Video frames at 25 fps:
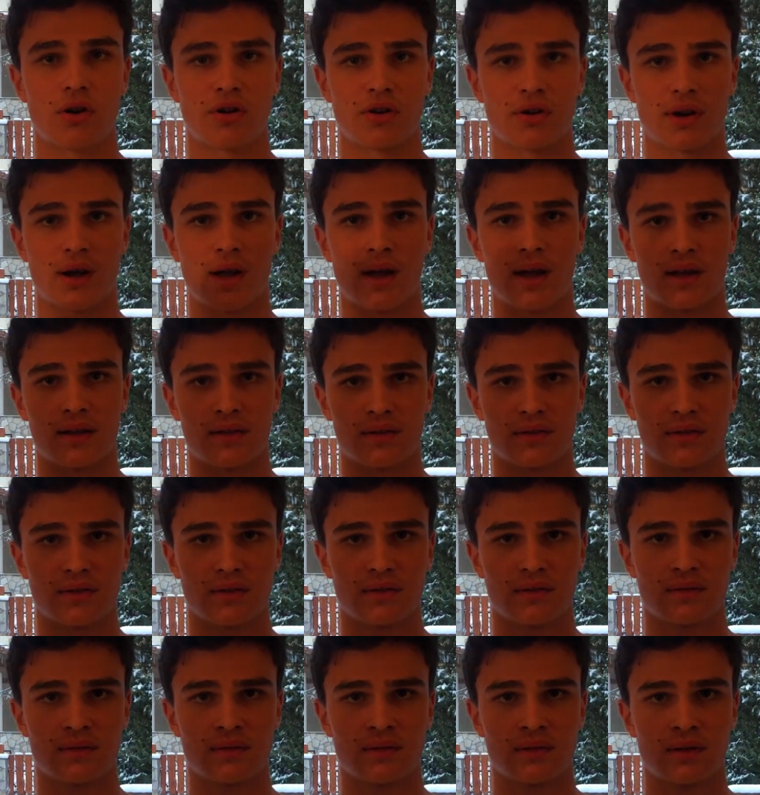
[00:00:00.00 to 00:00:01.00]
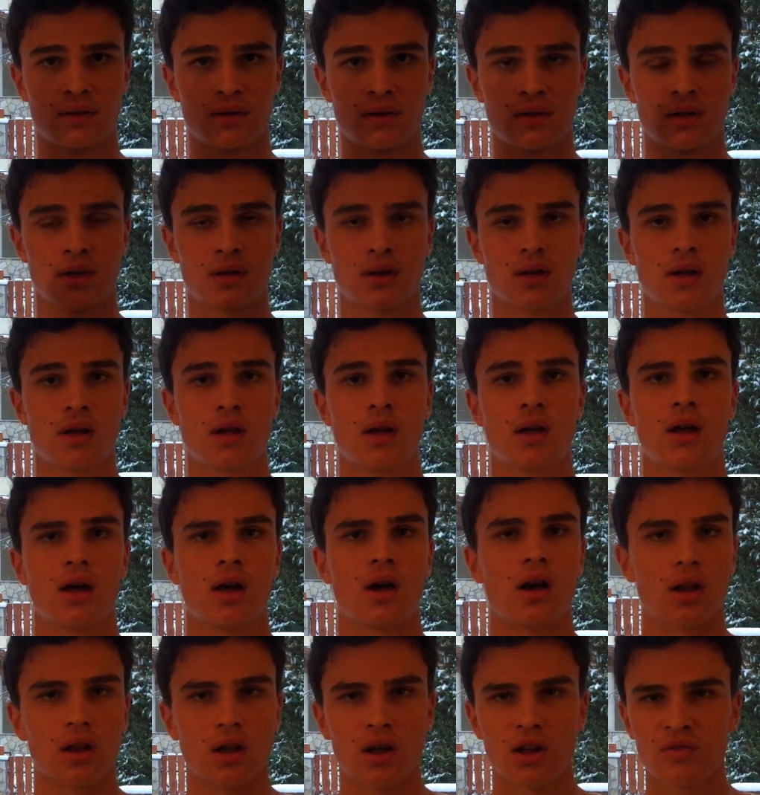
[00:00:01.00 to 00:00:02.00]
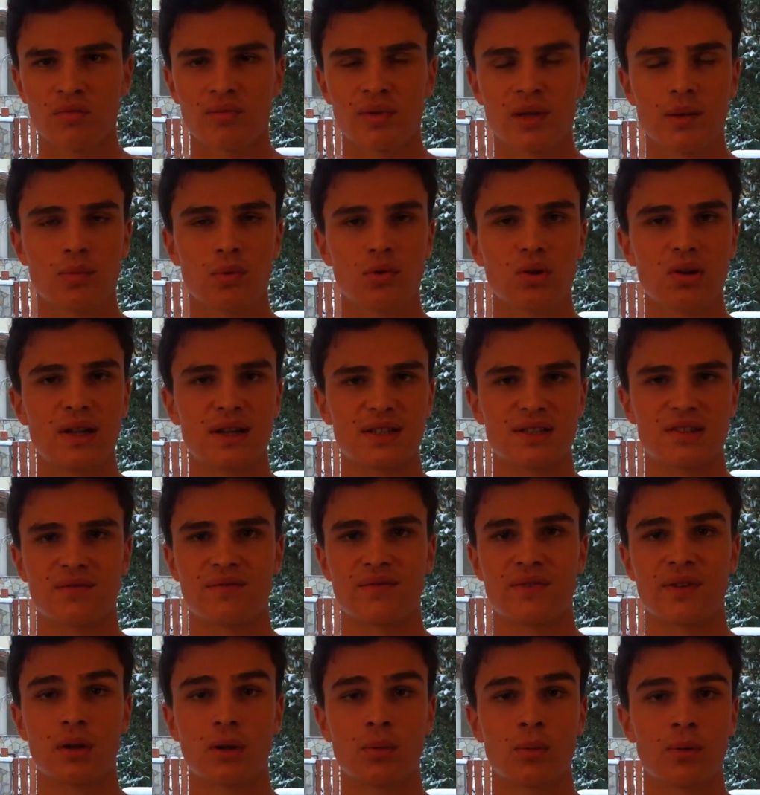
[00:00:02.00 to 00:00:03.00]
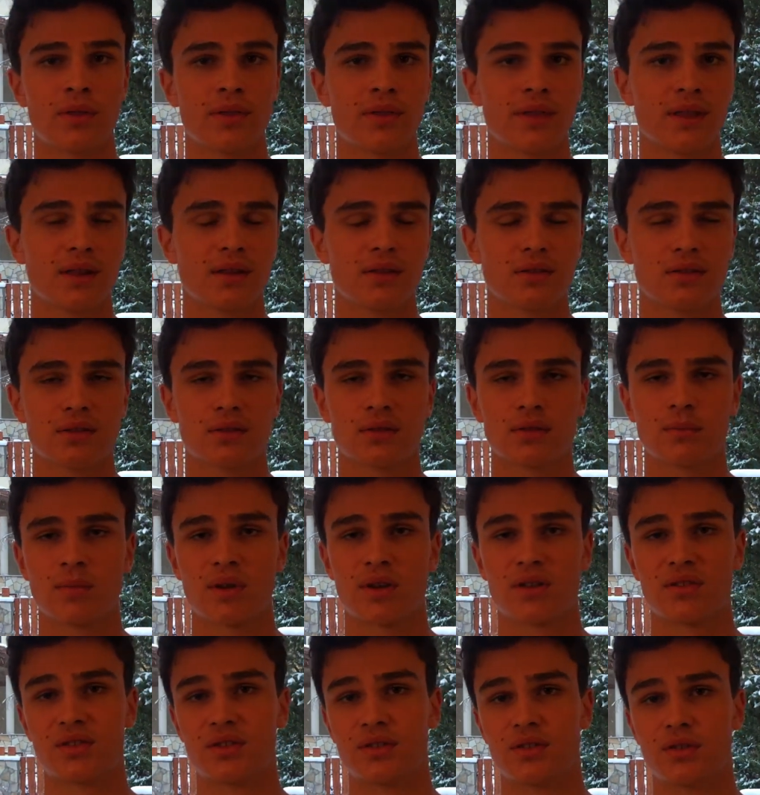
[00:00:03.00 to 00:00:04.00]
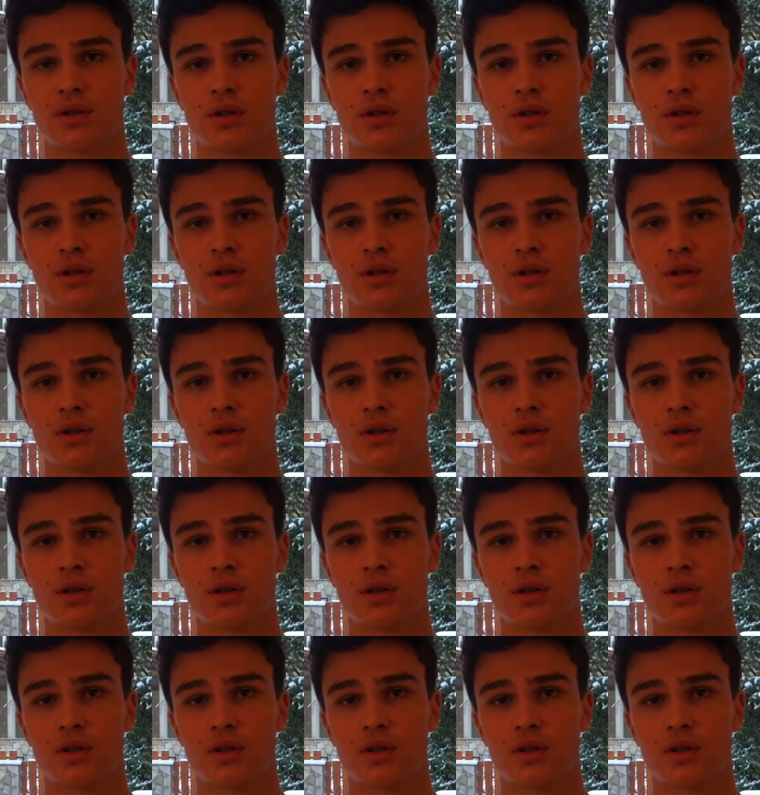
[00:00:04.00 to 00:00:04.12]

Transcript: are your hands. A lot of people like to fiddle with things because they're